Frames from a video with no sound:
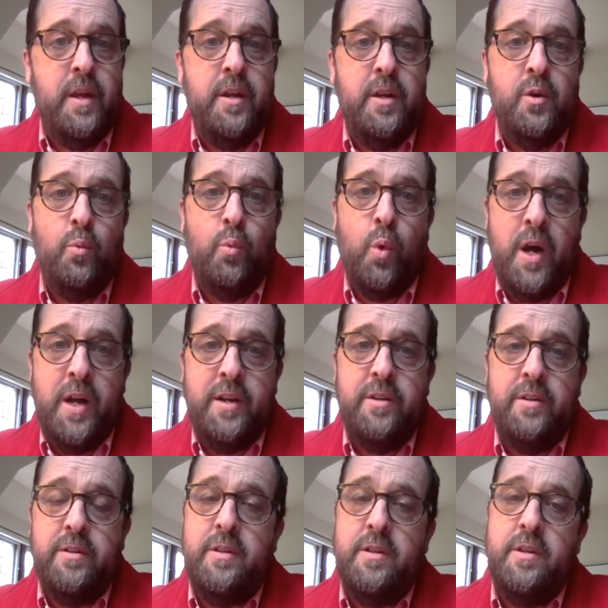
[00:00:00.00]
What
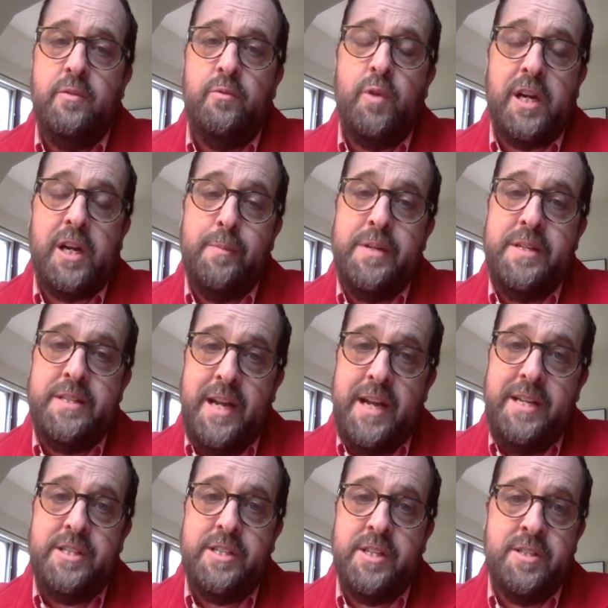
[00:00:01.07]

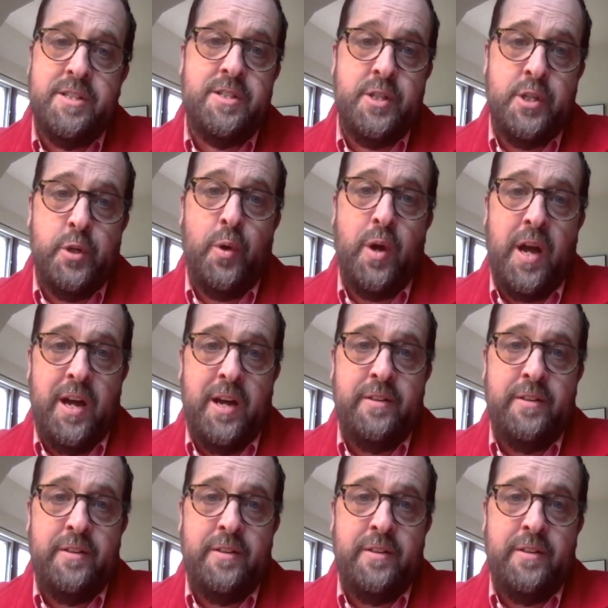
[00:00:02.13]
recommendations do you have?